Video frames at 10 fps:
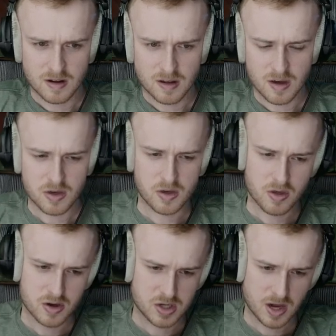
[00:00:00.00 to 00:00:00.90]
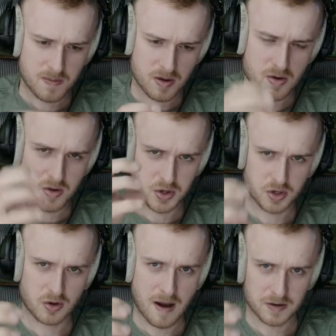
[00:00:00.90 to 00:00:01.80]
Because the GPU,
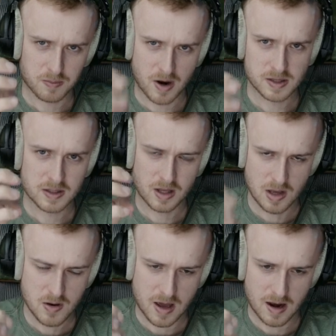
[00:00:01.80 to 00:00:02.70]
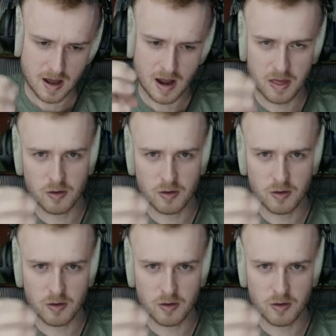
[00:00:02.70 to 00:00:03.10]
the graphics processing unit, and the